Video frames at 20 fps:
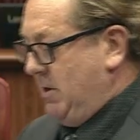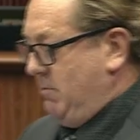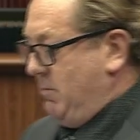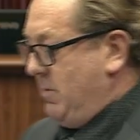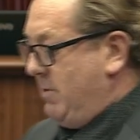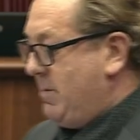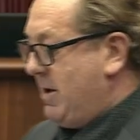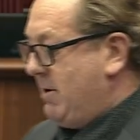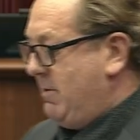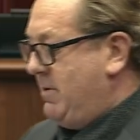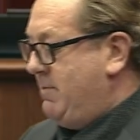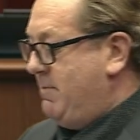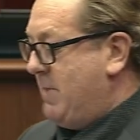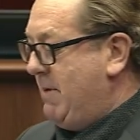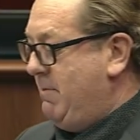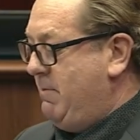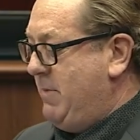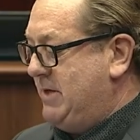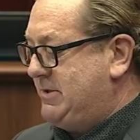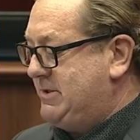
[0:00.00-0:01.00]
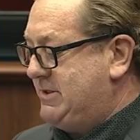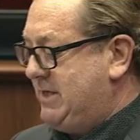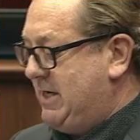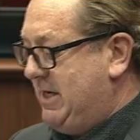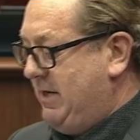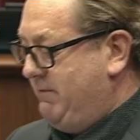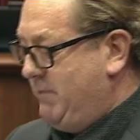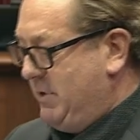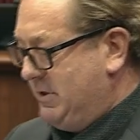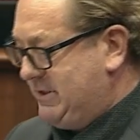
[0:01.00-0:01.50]
My mum met
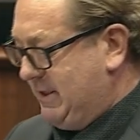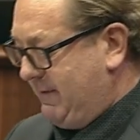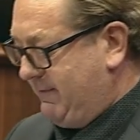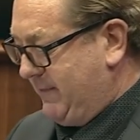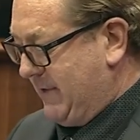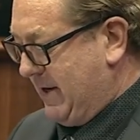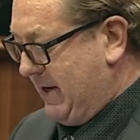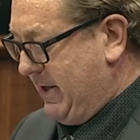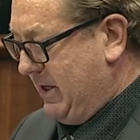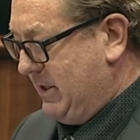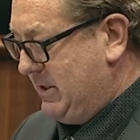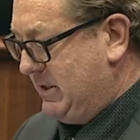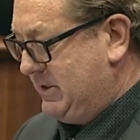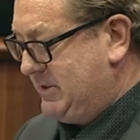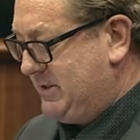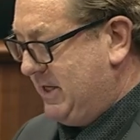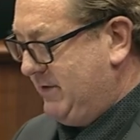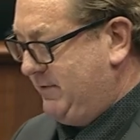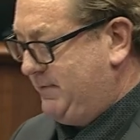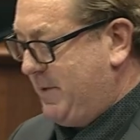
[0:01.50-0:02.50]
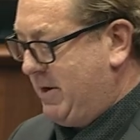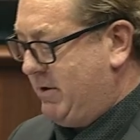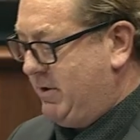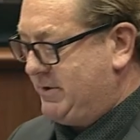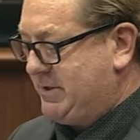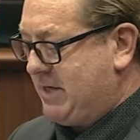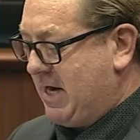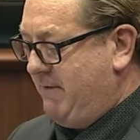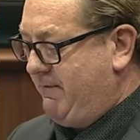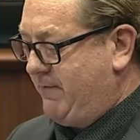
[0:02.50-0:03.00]
Steve, my stepfather. Steve's
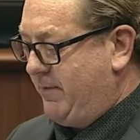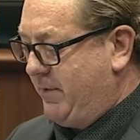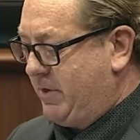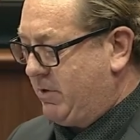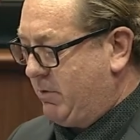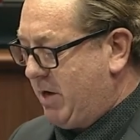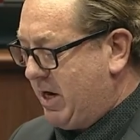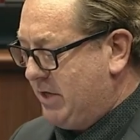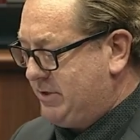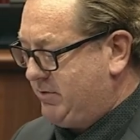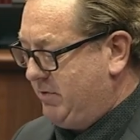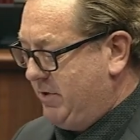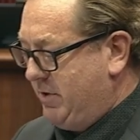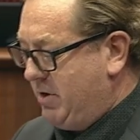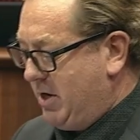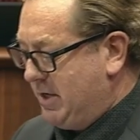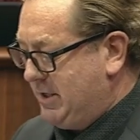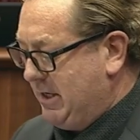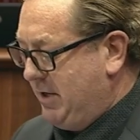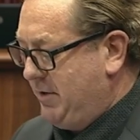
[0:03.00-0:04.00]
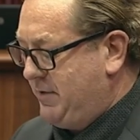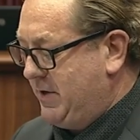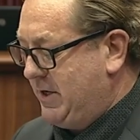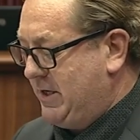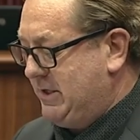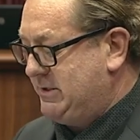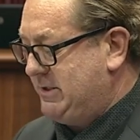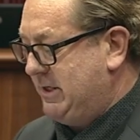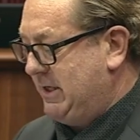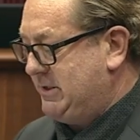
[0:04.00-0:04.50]
parents came from Croatia in
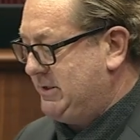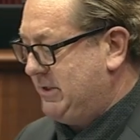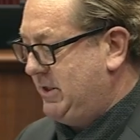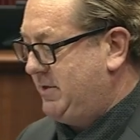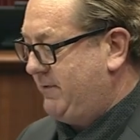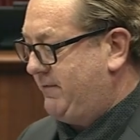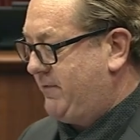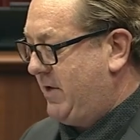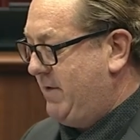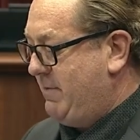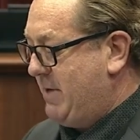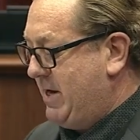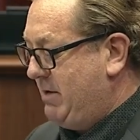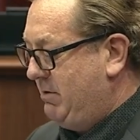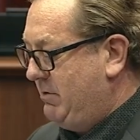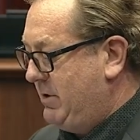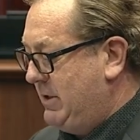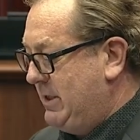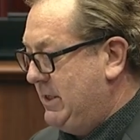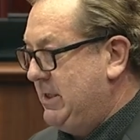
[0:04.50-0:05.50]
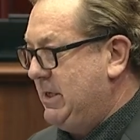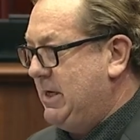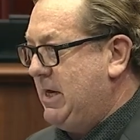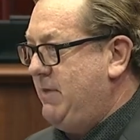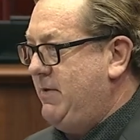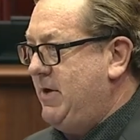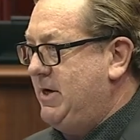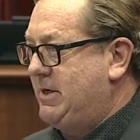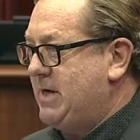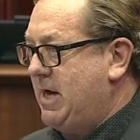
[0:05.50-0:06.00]
1936 into Fremantle
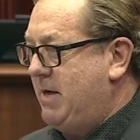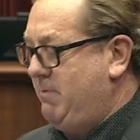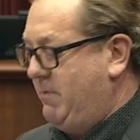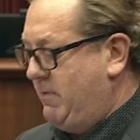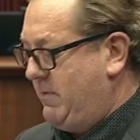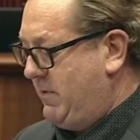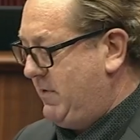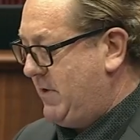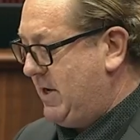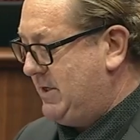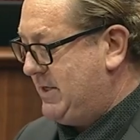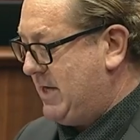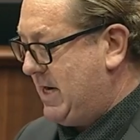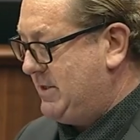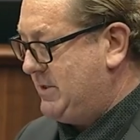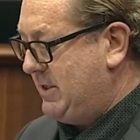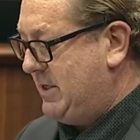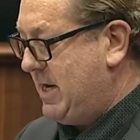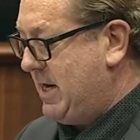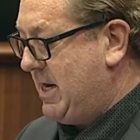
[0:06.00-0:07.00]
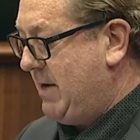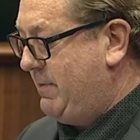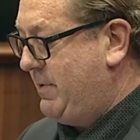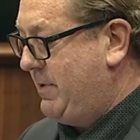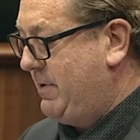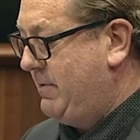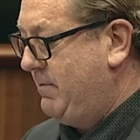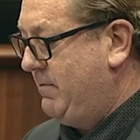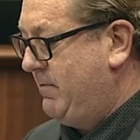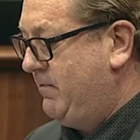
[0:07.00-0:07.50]
and then came down to Nanup.
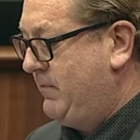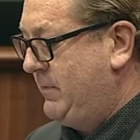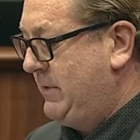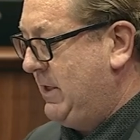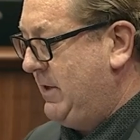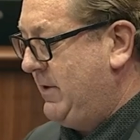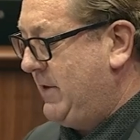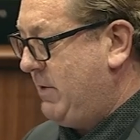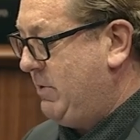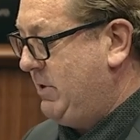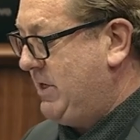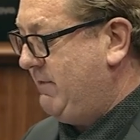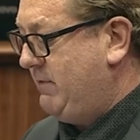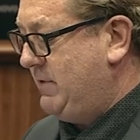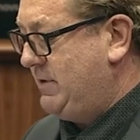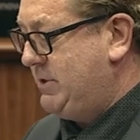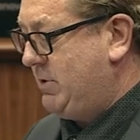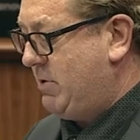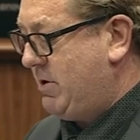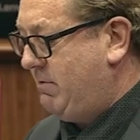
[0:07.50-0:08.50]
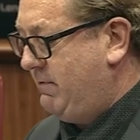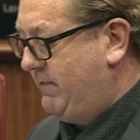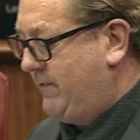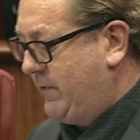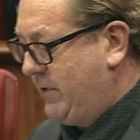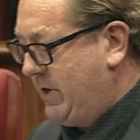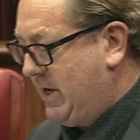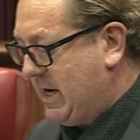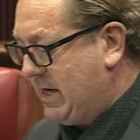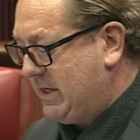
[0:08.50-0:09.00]
They were given
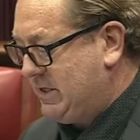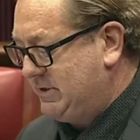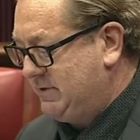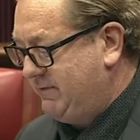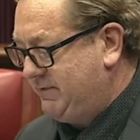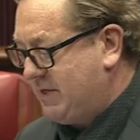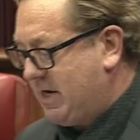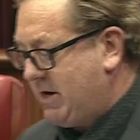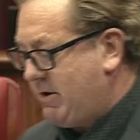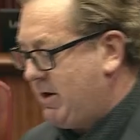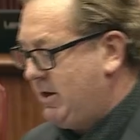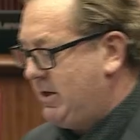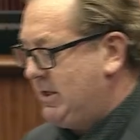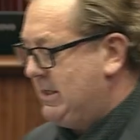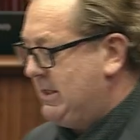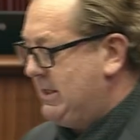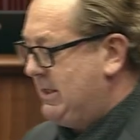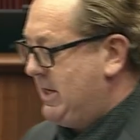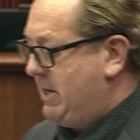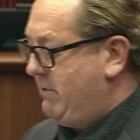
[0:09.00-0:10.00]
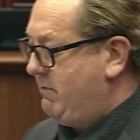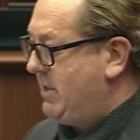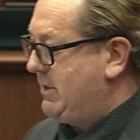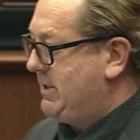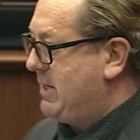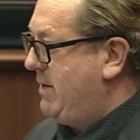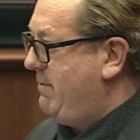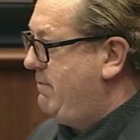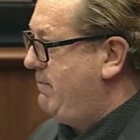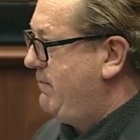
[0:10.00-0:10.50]
240 acres of jarrah and red
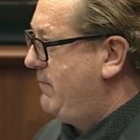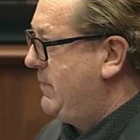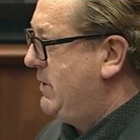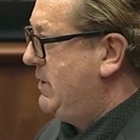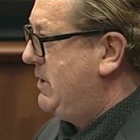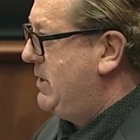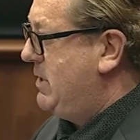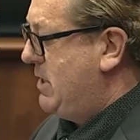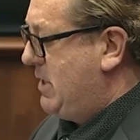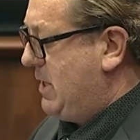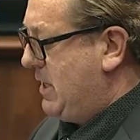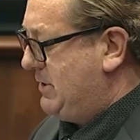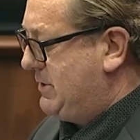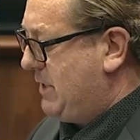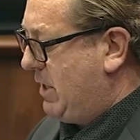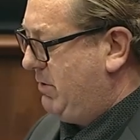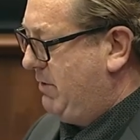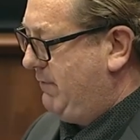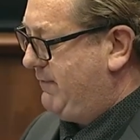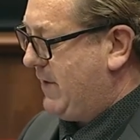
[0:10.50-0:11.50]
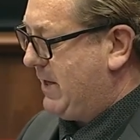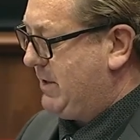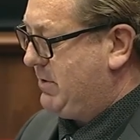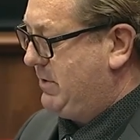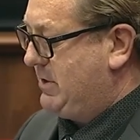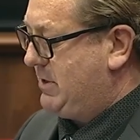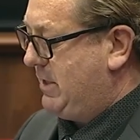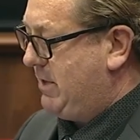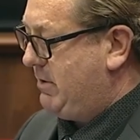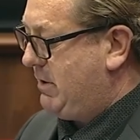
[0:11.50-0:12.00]
gum and told if they
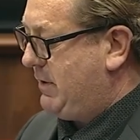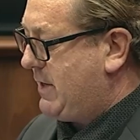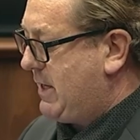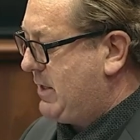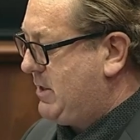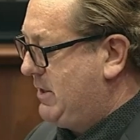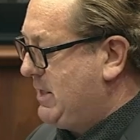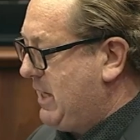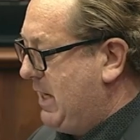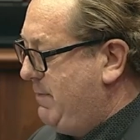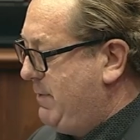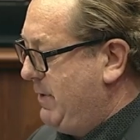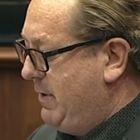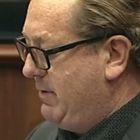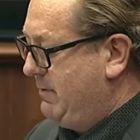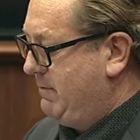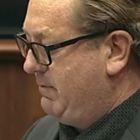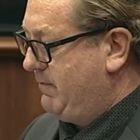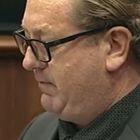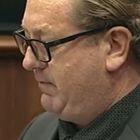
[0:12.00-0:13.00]
could clear it, they could keep it.